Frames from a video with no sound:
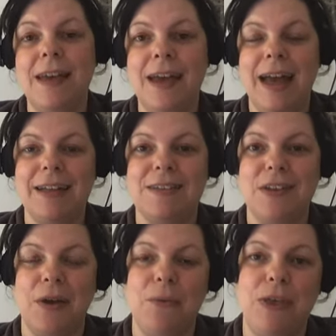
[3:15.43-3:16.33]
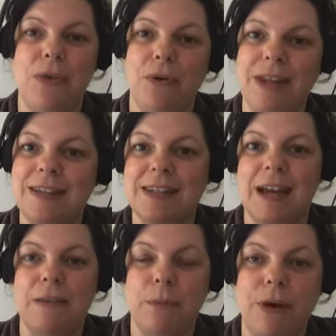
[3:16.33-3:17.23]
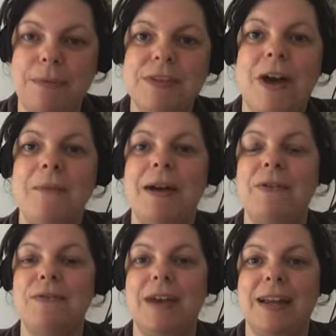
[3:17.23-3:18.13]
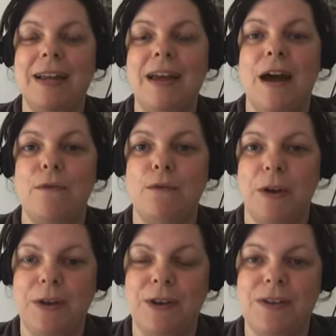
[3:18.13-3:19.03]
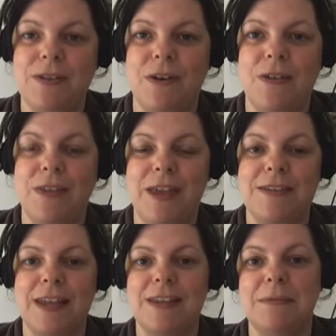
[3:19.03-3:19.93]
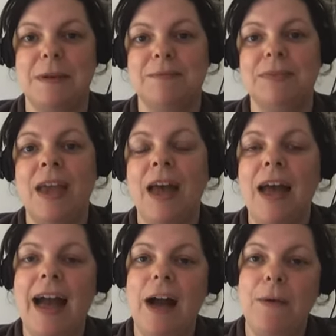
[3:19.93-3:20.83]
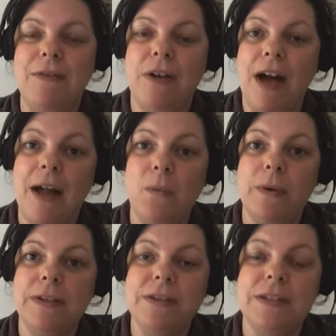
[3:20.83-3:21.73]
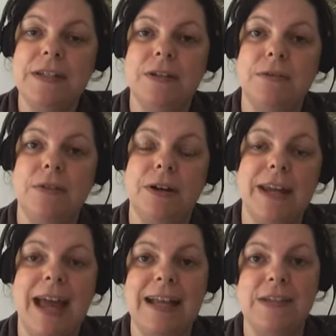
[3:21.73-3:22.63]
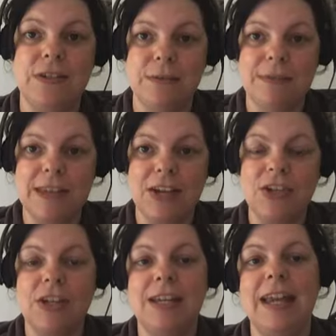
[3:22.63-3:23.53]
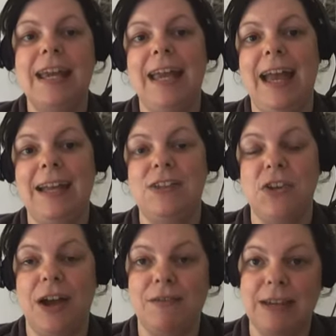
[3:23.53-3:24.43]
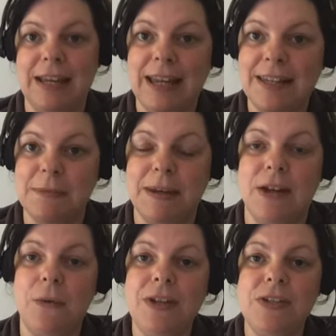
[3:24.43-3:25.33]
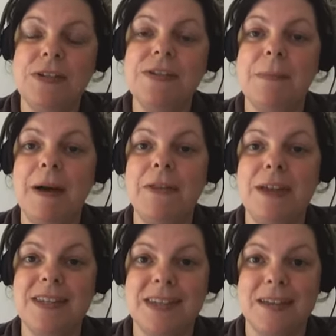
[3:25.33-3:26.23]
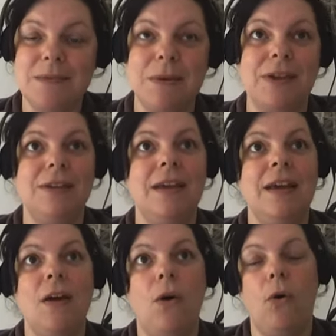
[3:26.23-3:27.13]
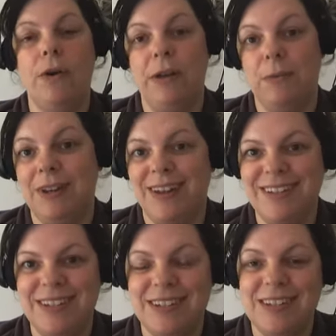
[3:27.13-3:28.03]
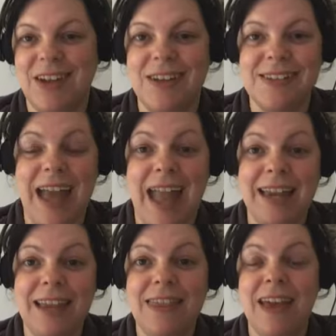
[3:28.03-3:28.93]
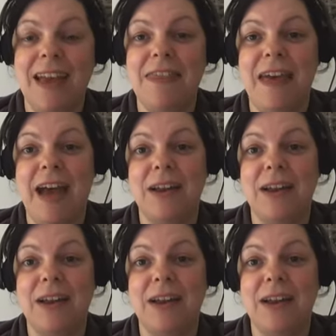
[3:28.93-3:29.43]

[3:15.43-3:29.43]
And so we thought, let's take the prep time out of it and focus on the assessment. However, I will still run a Zoom session in case you have any last minute questions about the assessment, or you would like to discuss anything that